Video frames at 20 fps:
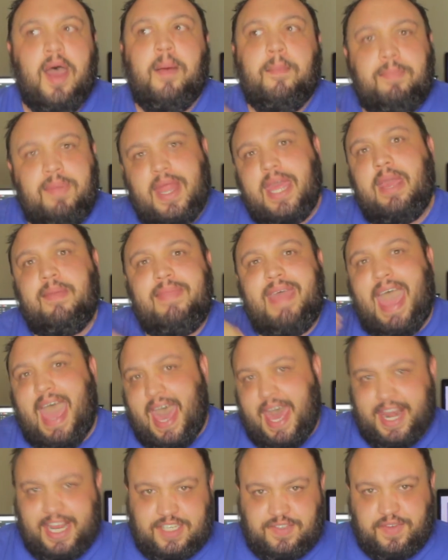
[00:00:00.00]
Blame the
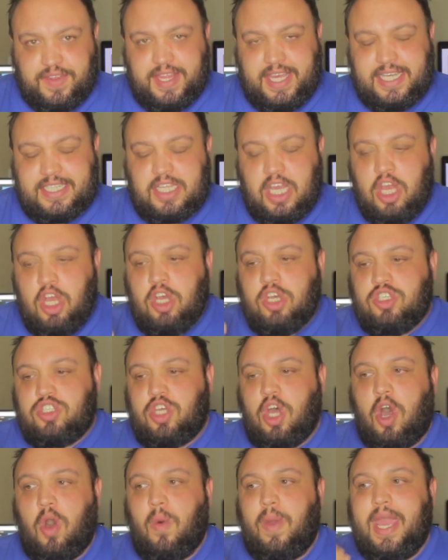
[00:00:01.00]
addicts for this.
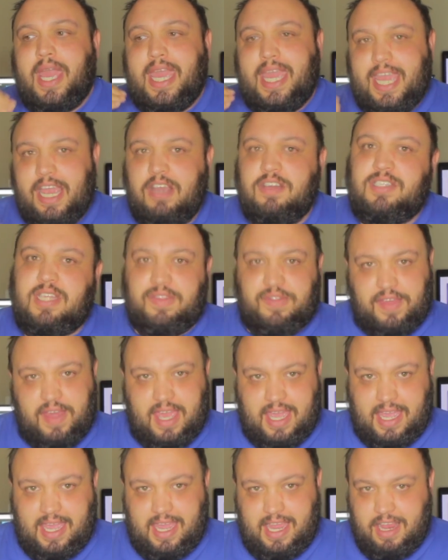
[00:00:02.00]
So here's the thing.
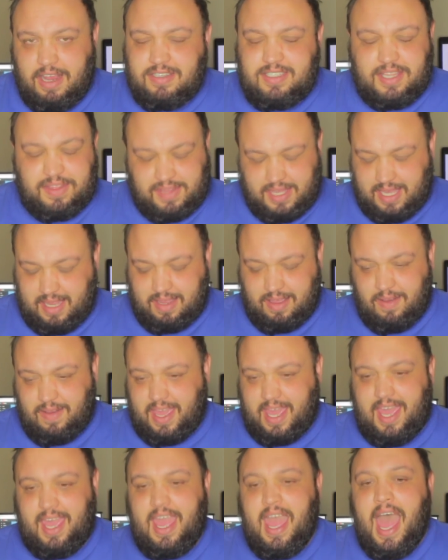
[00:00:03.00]
Here's the thing, okay?